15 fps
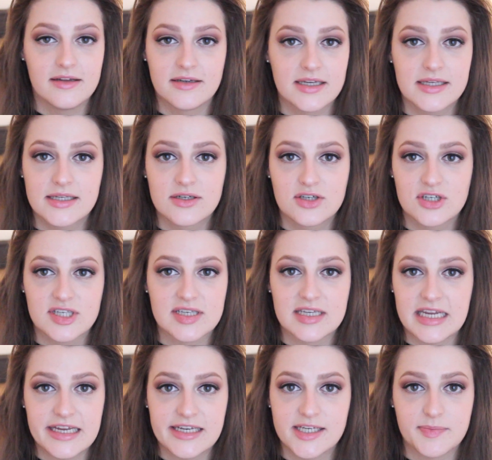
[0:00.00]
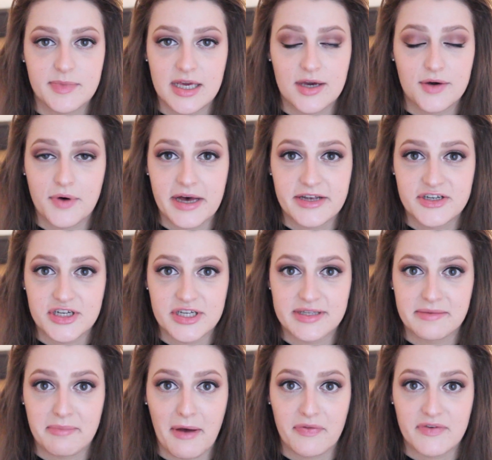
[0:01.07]
It doesn't just need to be questions
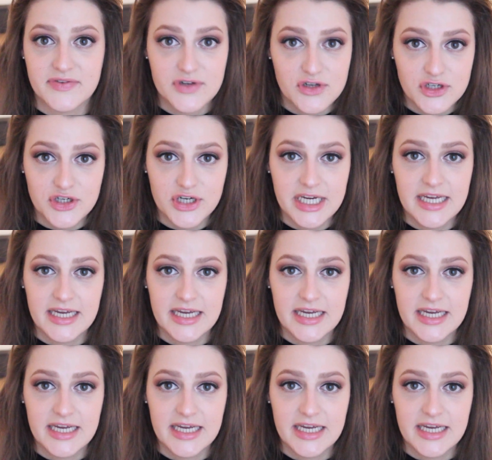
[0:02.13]
about the surgery,